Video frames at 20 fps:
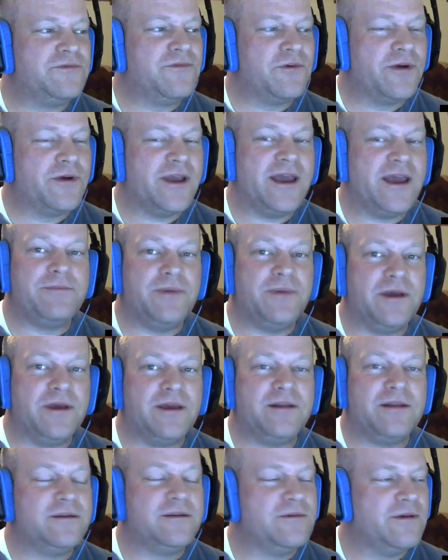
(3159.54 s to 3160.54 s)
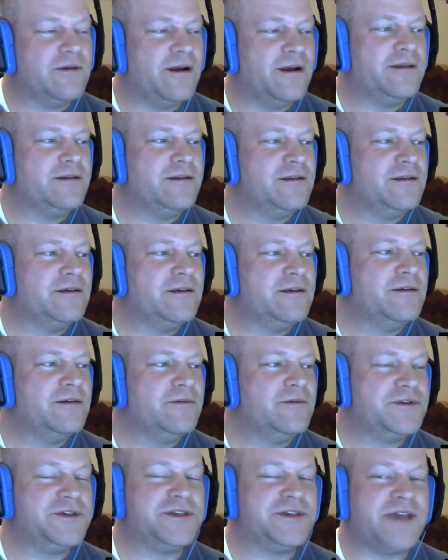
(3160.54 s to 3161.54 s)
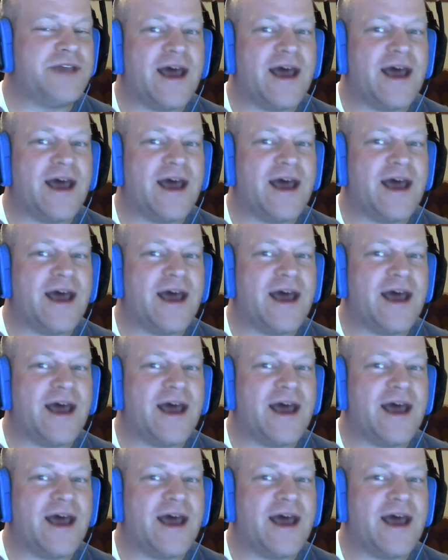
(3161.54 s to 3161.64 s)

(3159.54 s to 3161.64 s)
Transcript: forty-eight bit, right? Which is